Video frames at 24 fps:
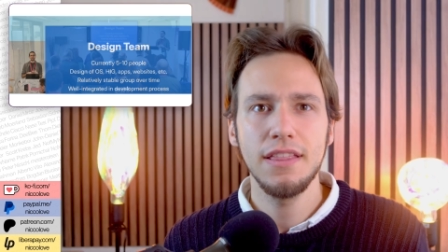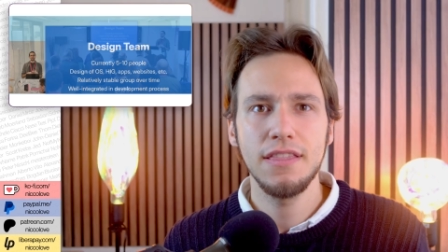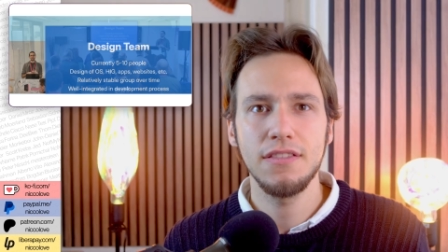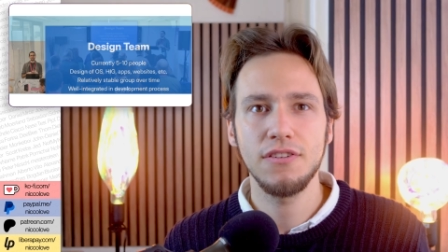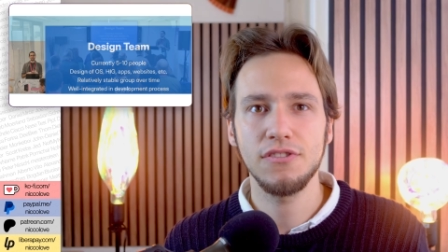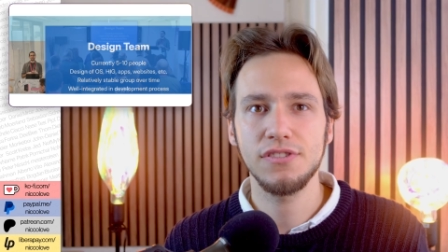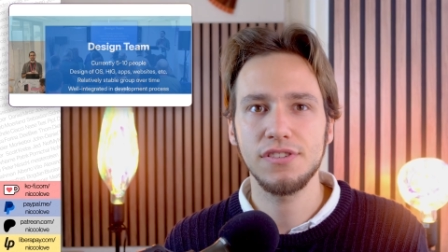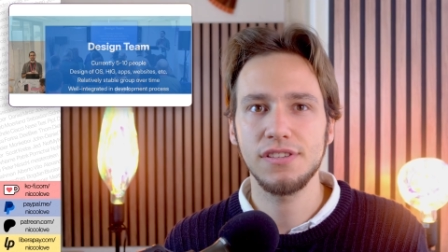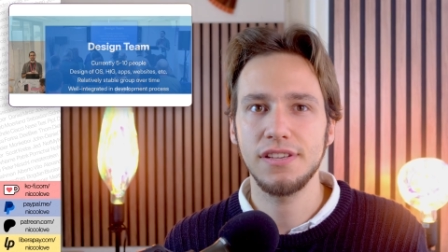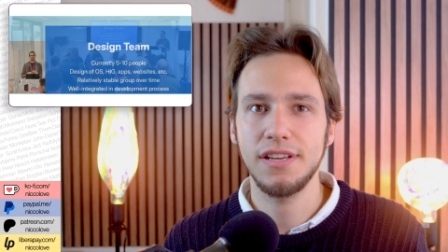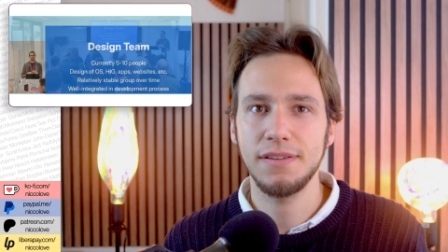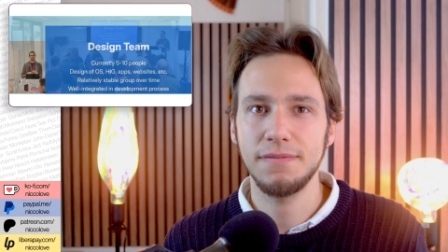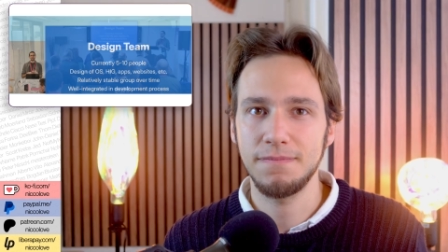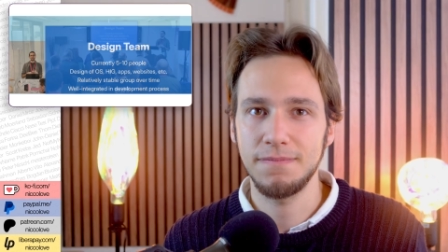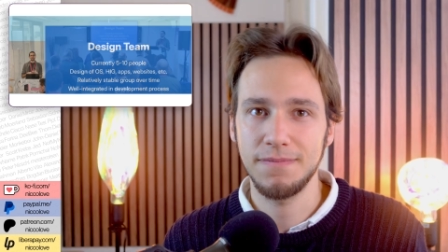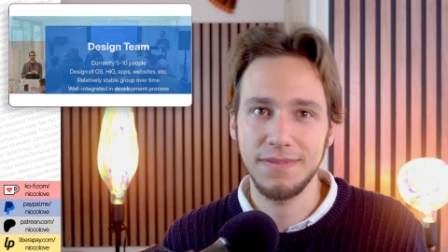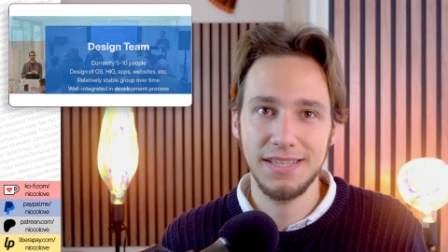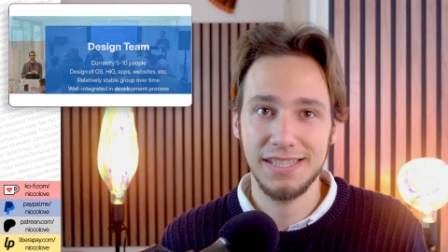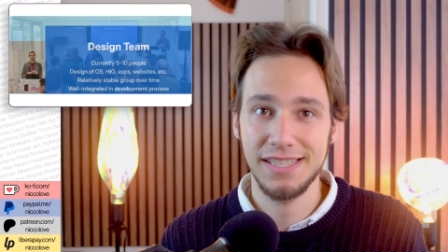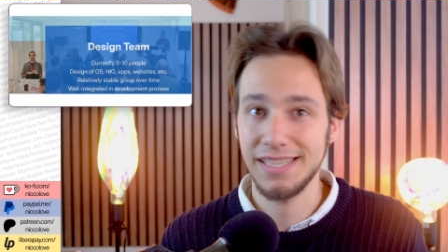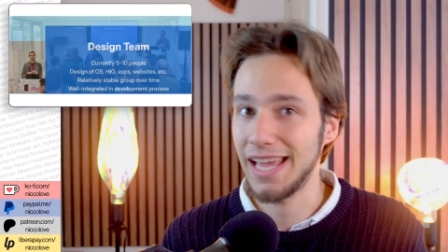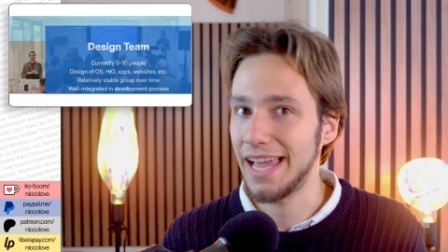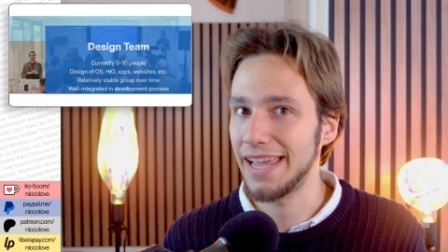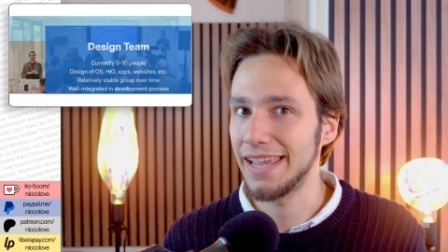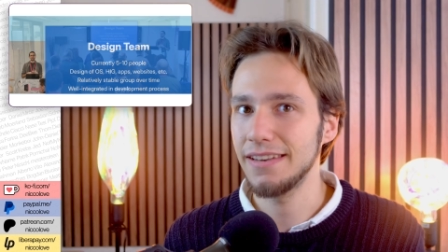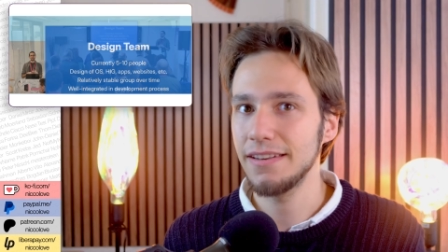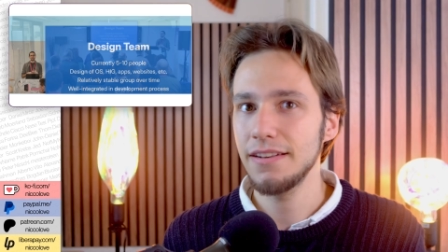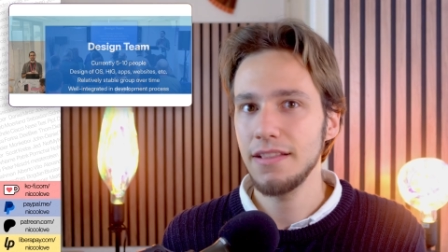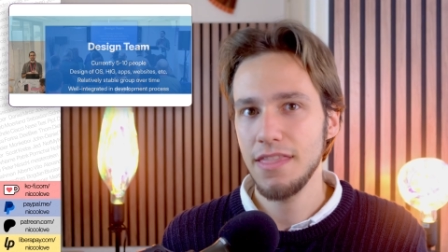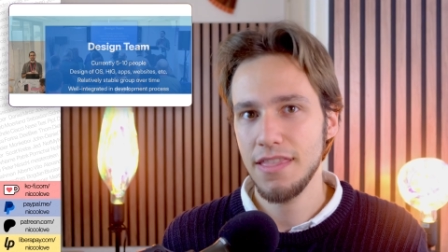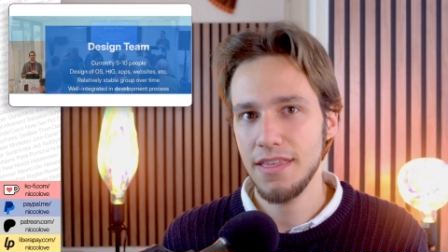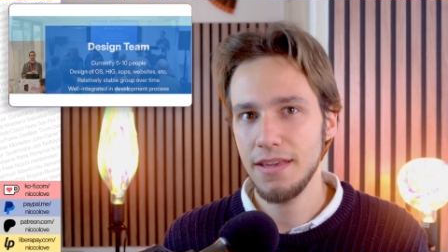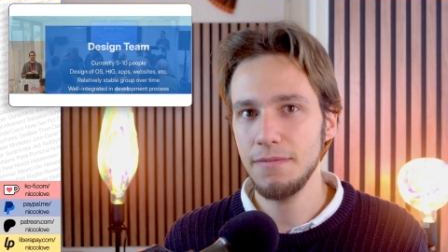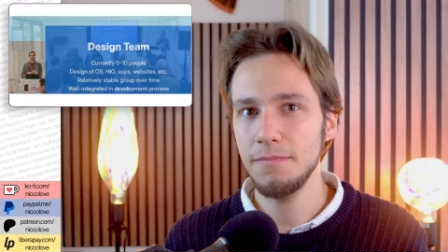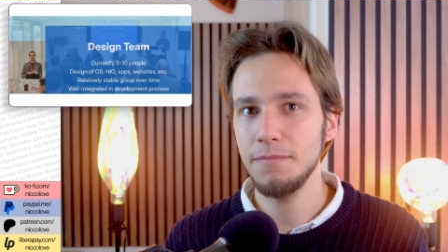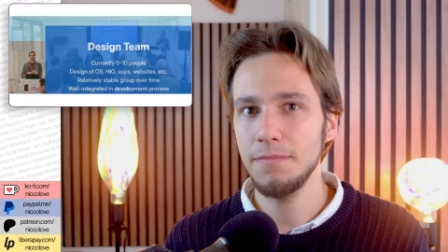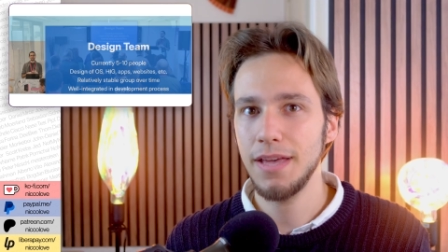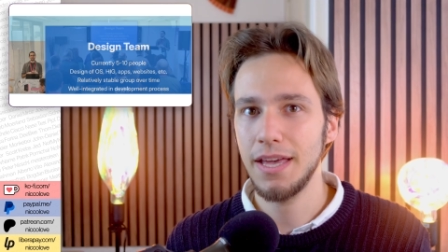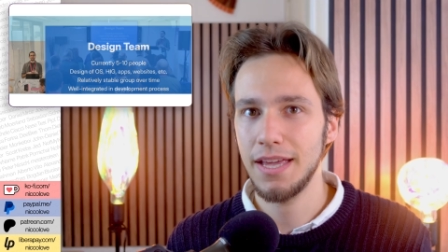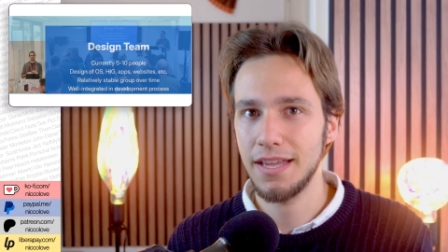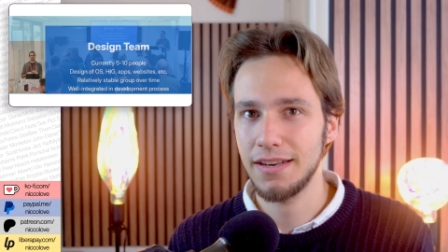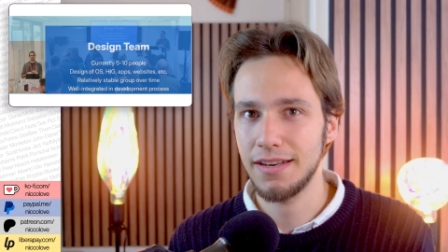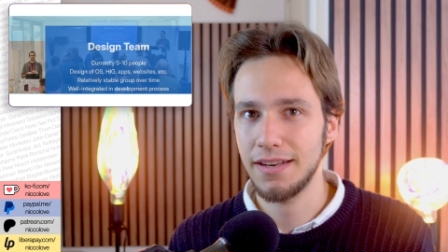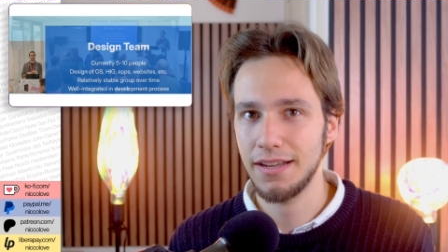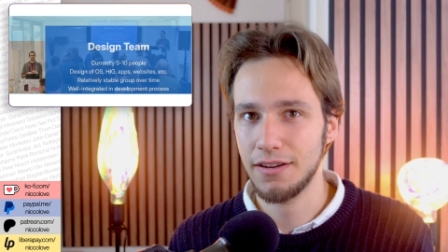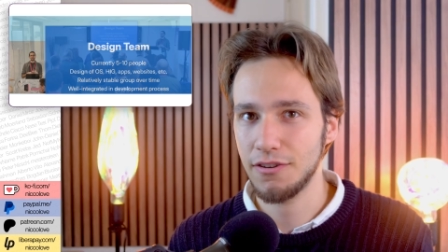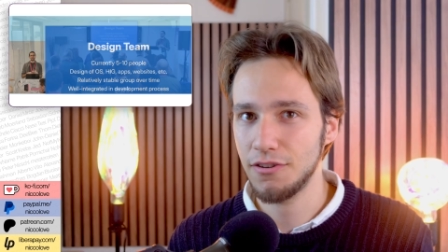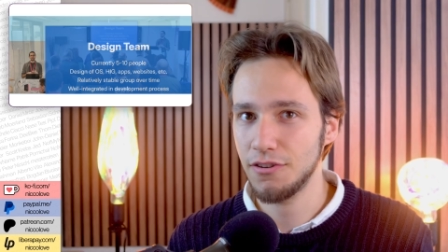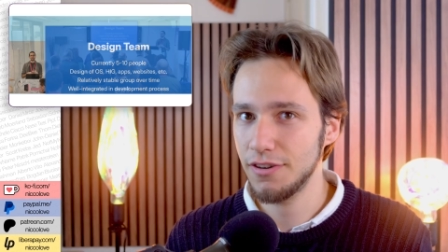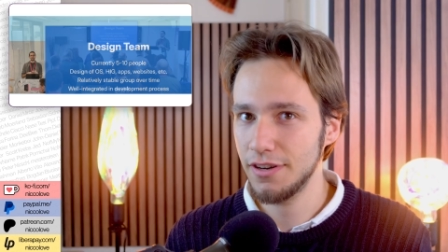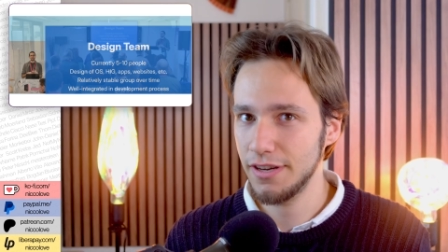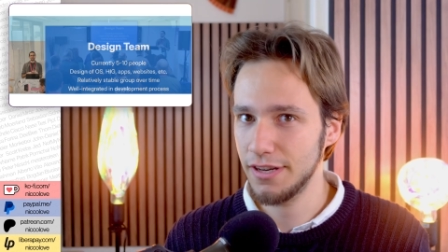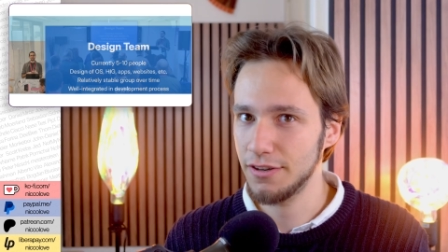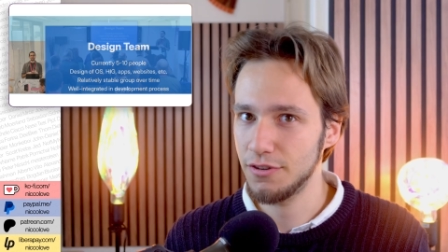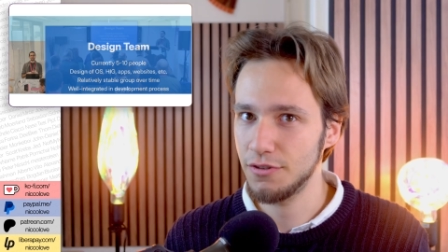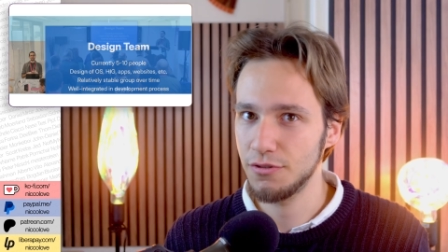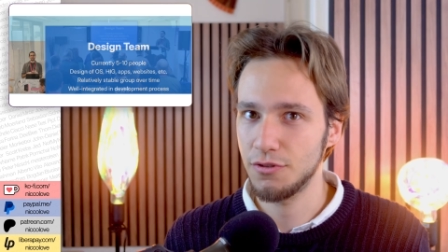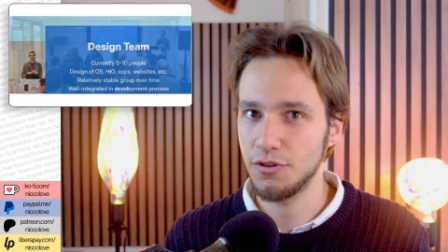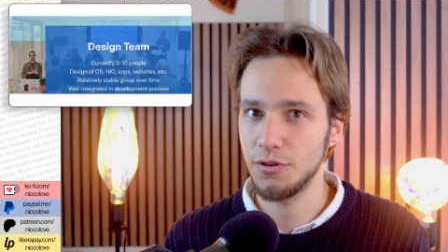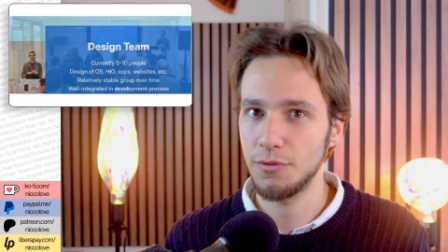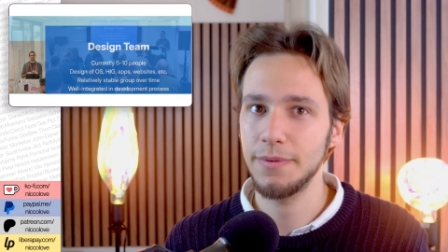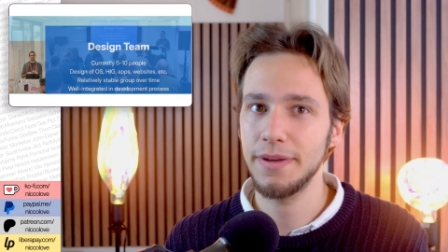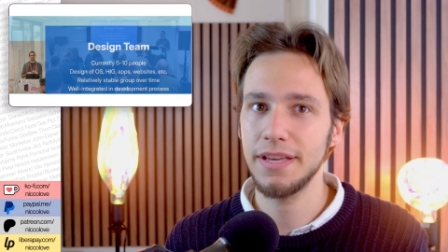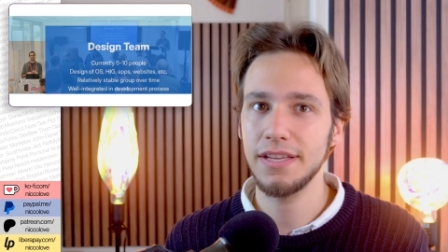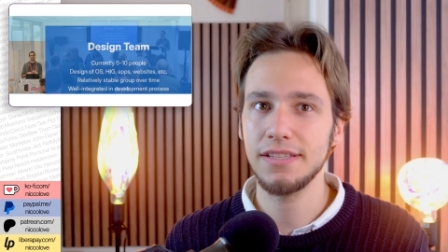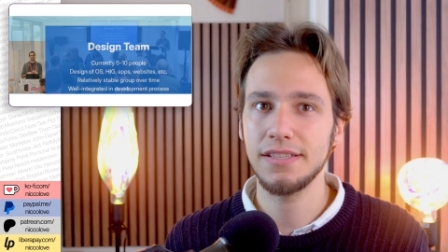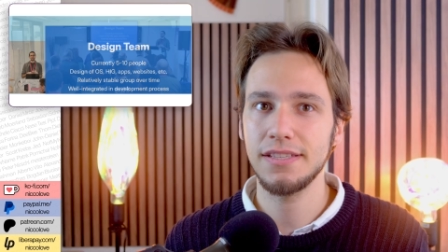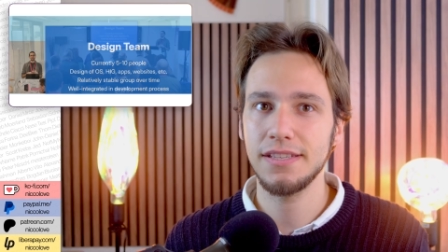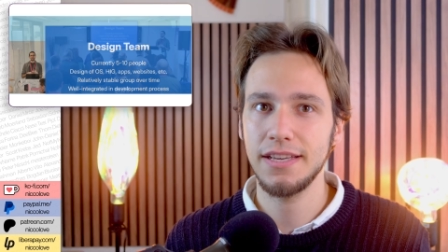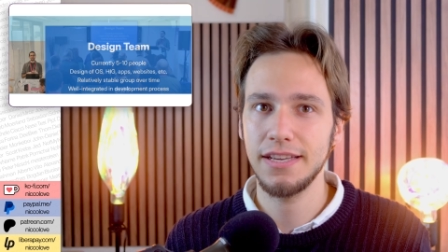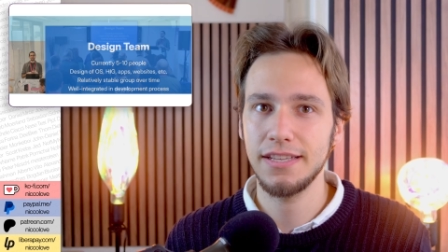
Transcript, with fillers: there's a design team, and according to Tobias,